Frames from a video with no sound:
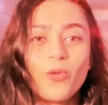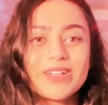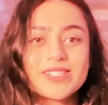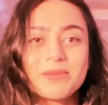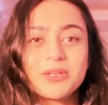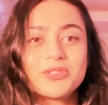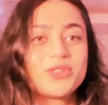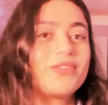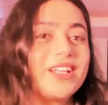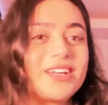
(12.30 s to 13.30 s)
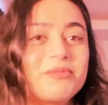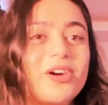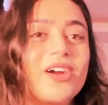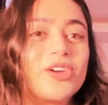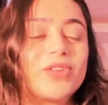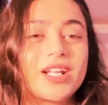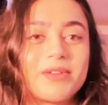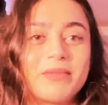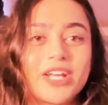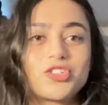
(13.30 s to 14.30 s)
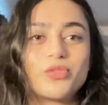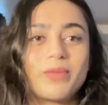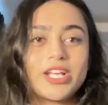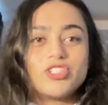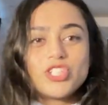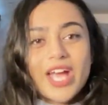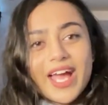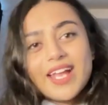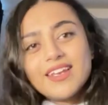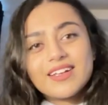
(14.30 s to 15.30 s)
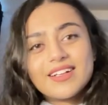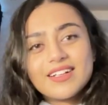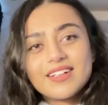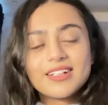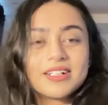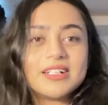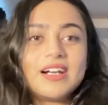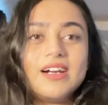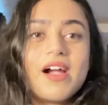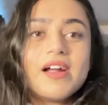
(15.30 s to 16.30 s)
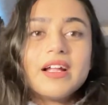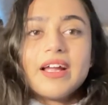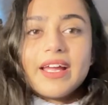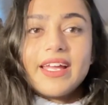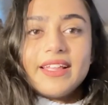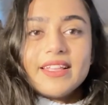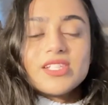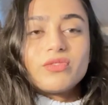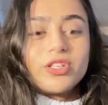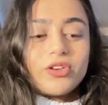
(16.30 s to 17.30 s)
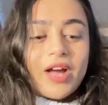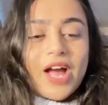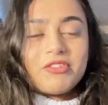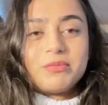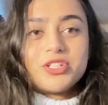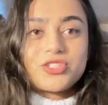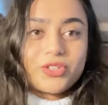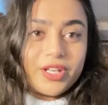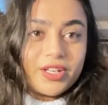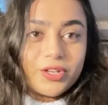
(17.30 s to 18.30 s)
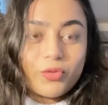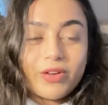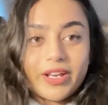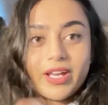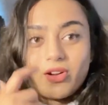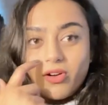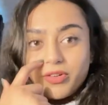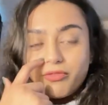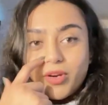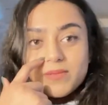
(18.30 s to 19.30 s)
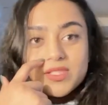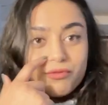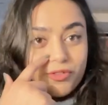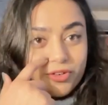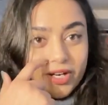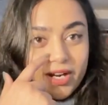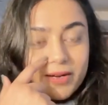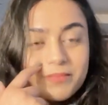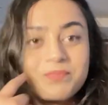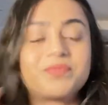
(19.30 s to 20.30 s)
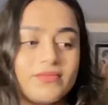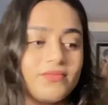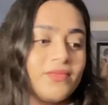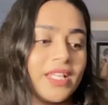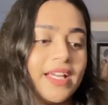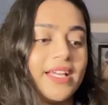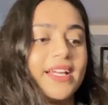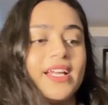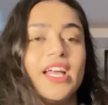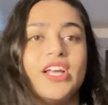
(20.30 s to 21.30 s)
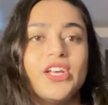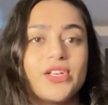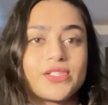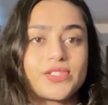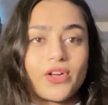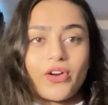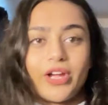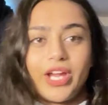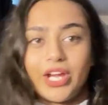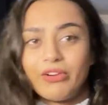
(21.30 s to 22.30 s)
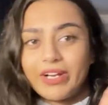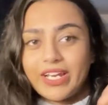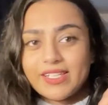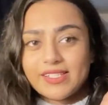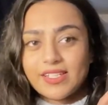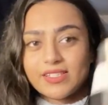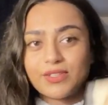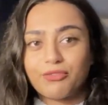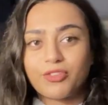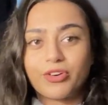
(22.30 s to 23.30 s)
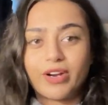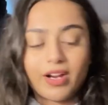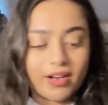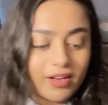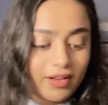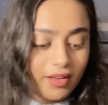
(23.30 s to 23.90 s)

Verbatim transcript: what's up youtube welcome or welcome back to my channel in this video i would be showing you what i got from sephora so here is the sephora